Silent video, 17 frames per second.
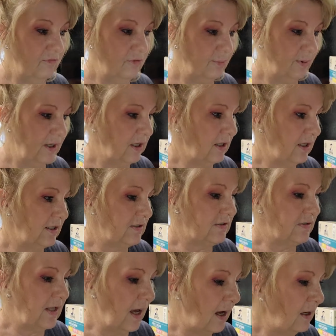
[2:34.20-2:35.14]
Everybody
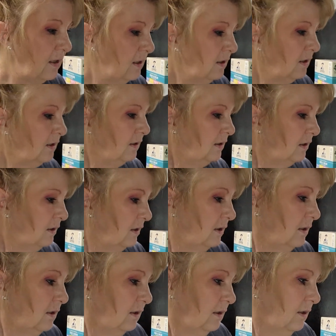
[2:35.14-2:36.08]
needs that.
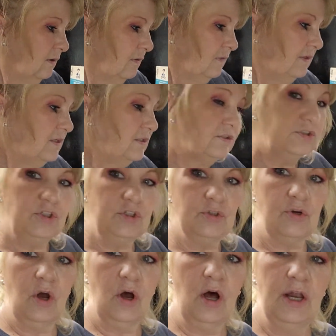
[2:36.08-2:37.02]
These
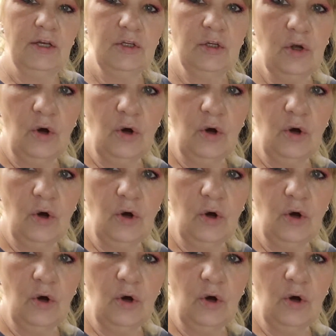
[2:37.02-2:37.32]
Yukon